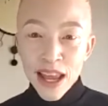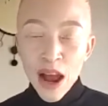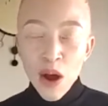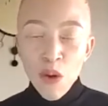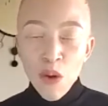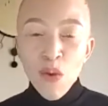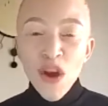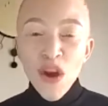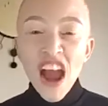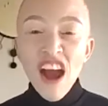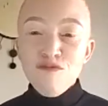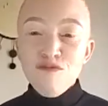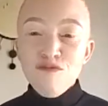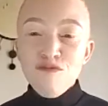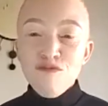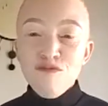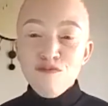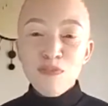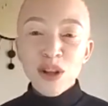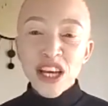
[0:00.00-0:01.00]
We have
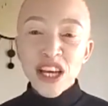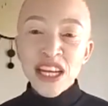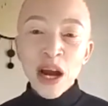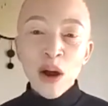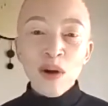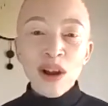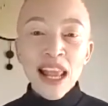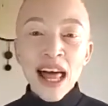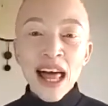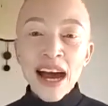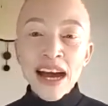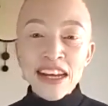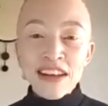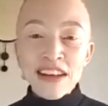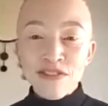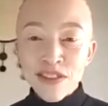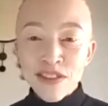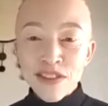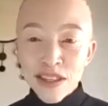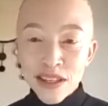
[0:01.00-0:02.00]
people in our
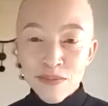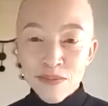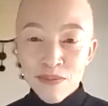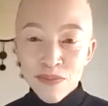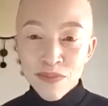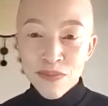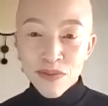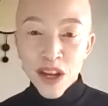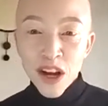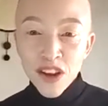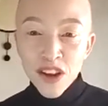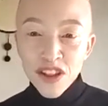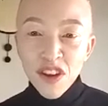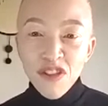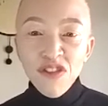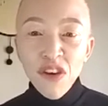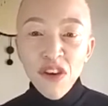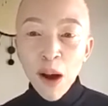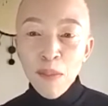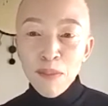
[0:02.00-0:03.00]
lives that are the
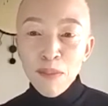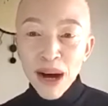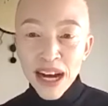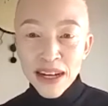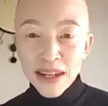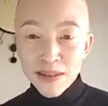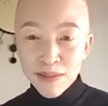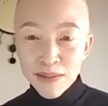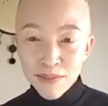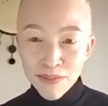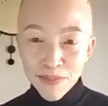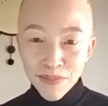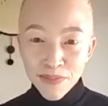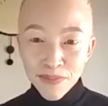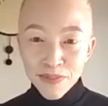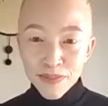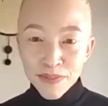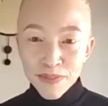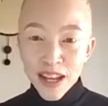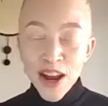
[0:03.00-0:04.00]
farmer.
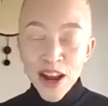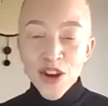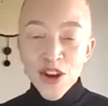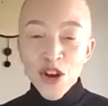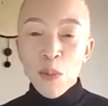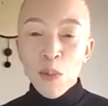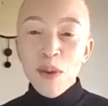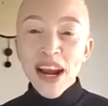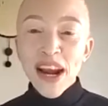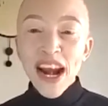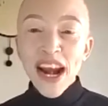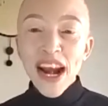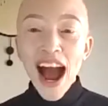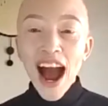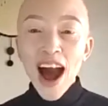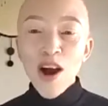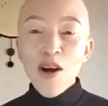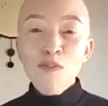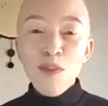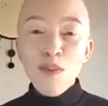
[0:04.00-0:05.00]
No matter
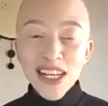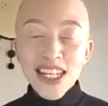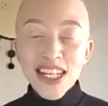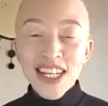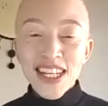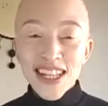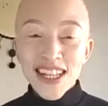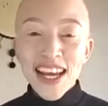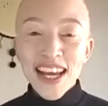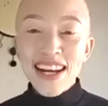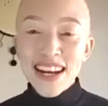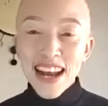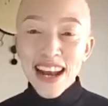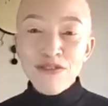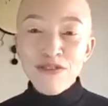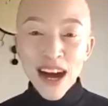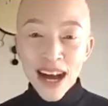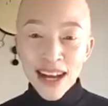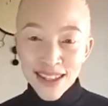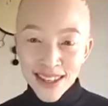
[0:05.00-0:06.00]
how much they love
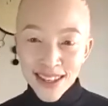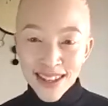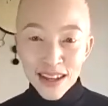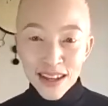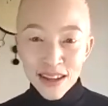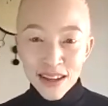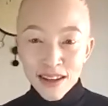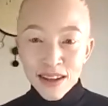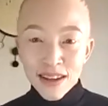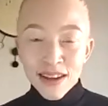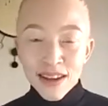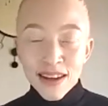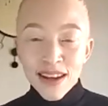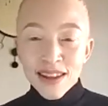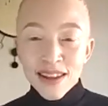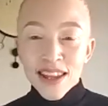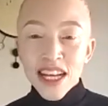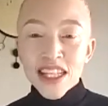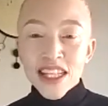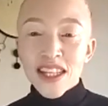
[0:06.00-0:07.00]
us,
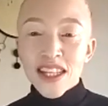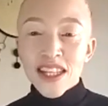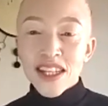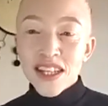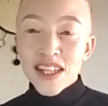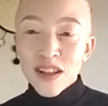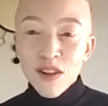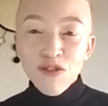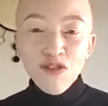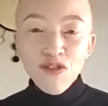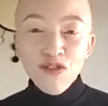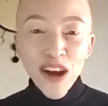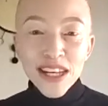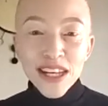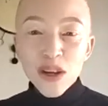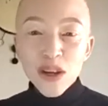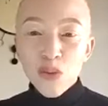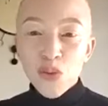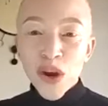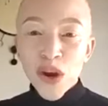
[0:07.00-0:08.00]
they still find
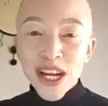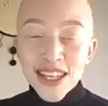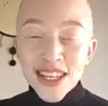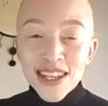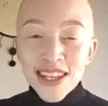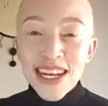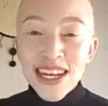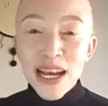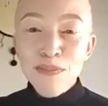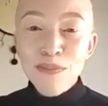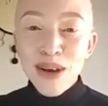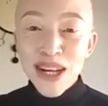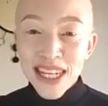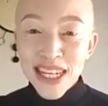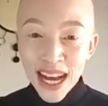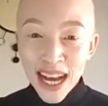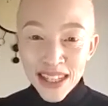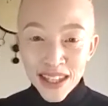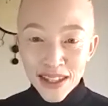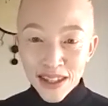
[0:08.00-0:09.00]
a way to limit
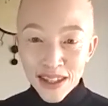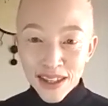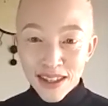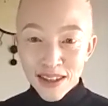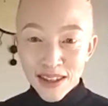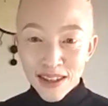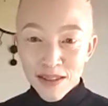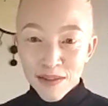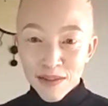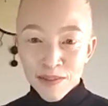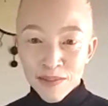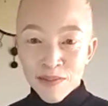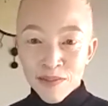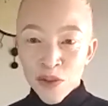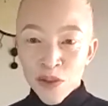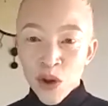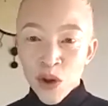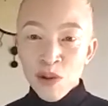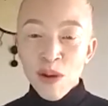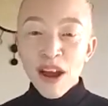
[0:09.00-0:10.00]
us.
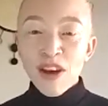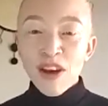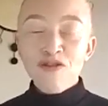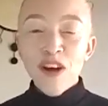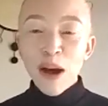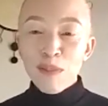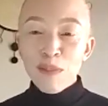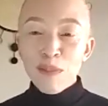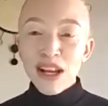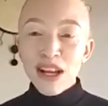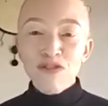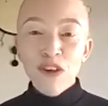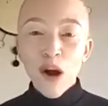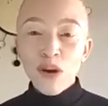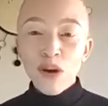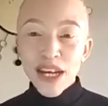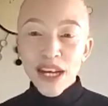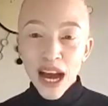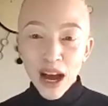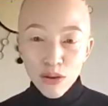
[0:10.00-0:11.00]
When my family
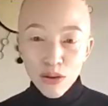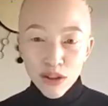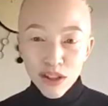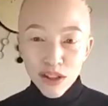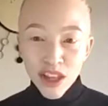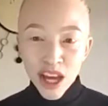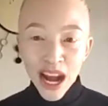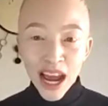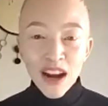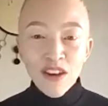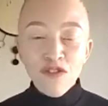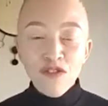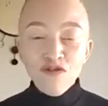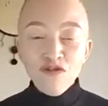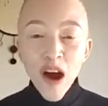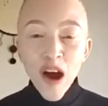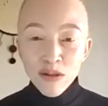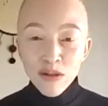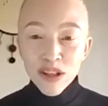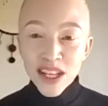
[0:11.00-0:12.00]
found out that I'd
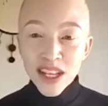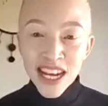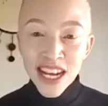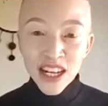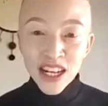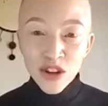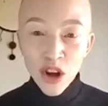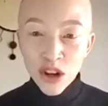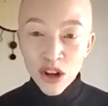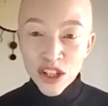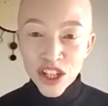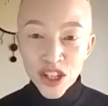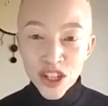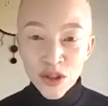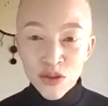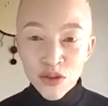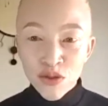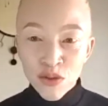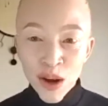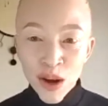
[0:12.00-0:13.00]
found the technology
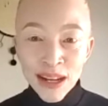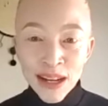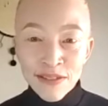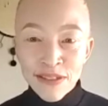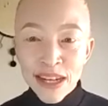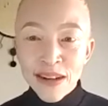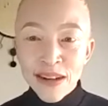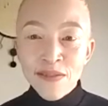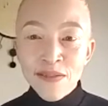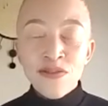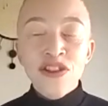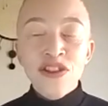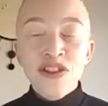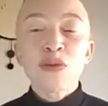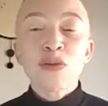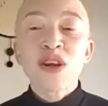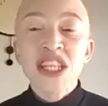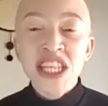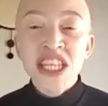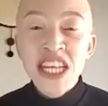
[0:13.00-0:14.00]
to drive, they
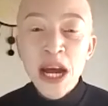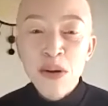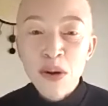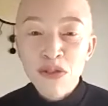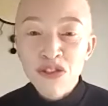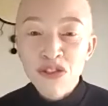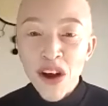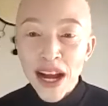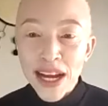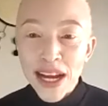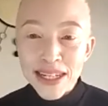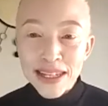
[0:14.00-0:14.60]
were terrified.